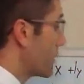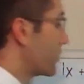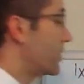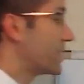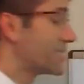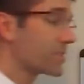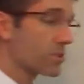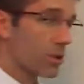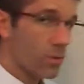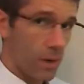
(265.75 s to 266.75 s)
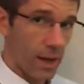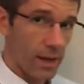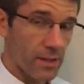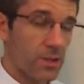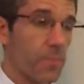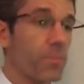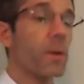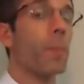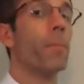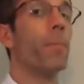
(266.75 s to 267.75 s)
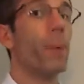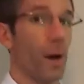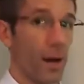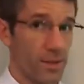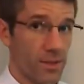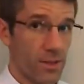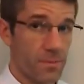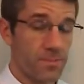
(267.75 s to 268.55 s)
This is correct, but